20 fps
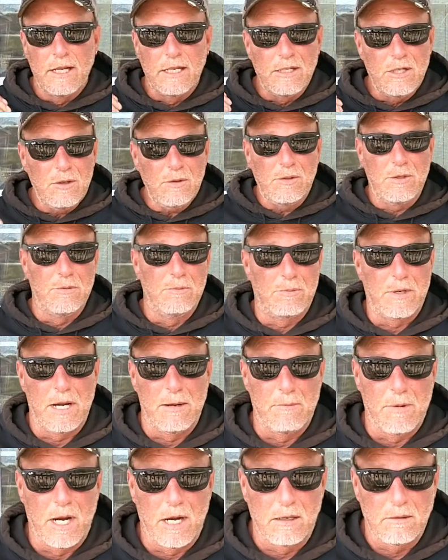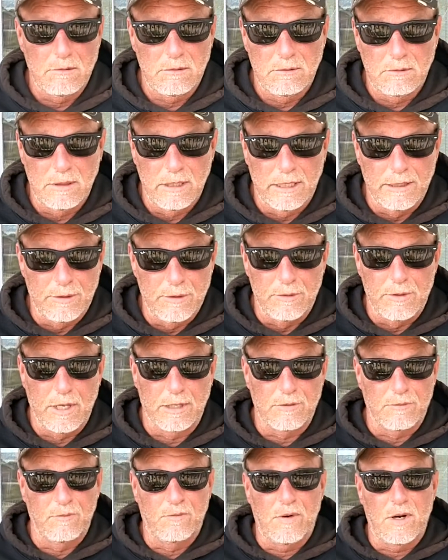Then YouTube came out in
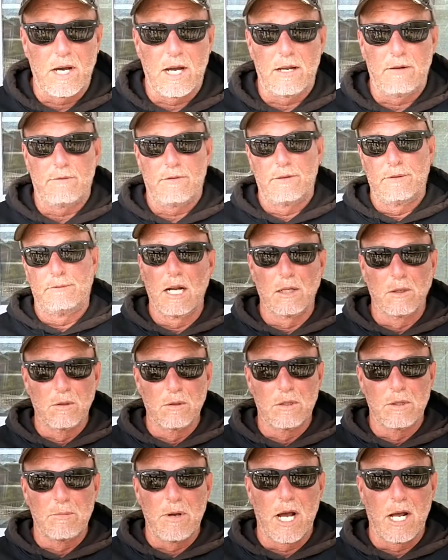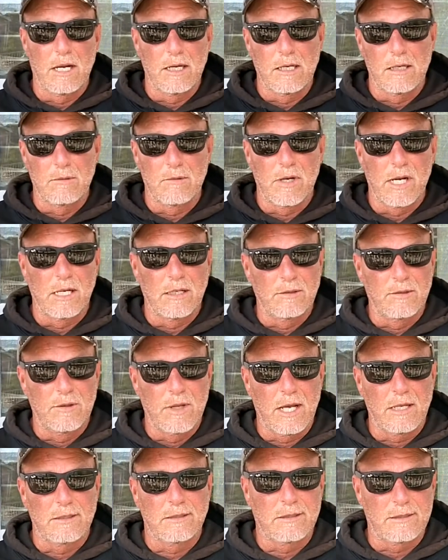2005. I learned about it around
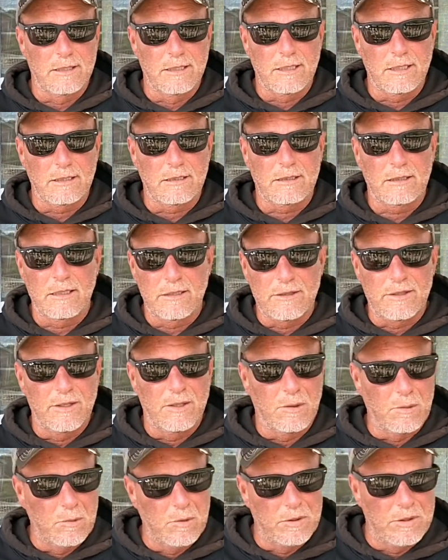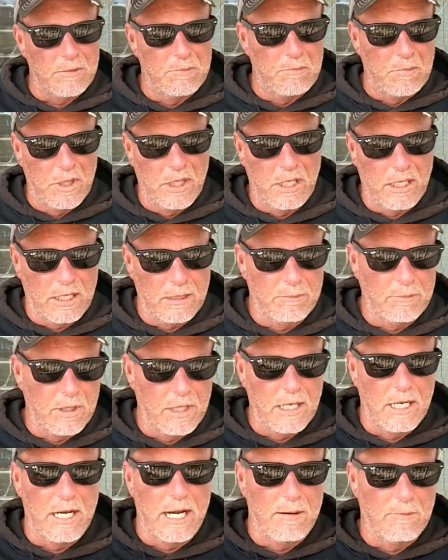2006 because, you know, it wasn't big,
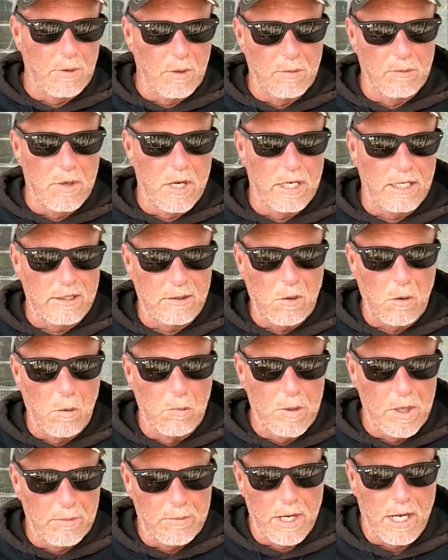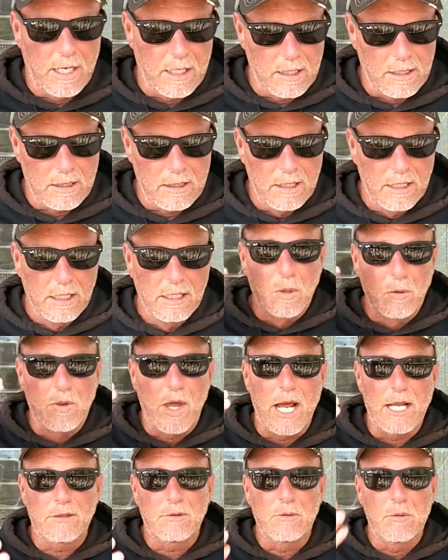but a neighbor of mine told me about it. So
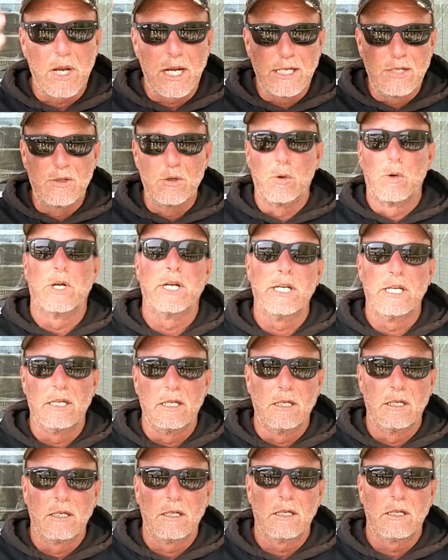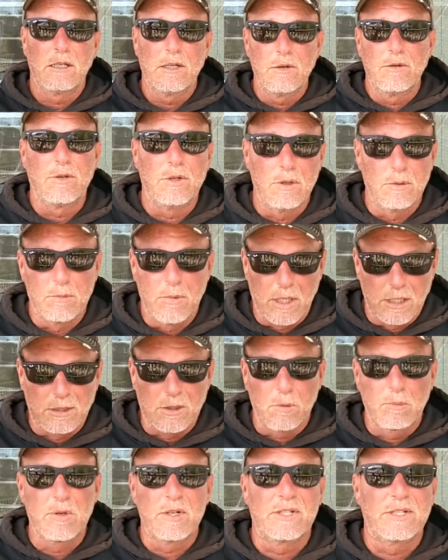that's when I joined YouTube,
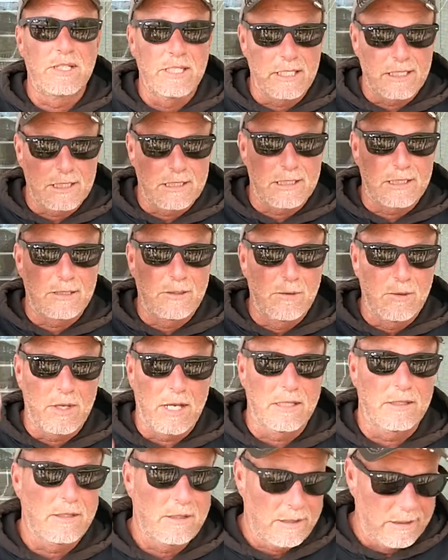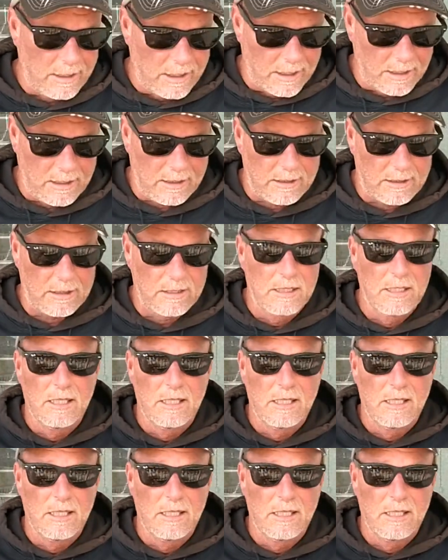October 6th, 2006.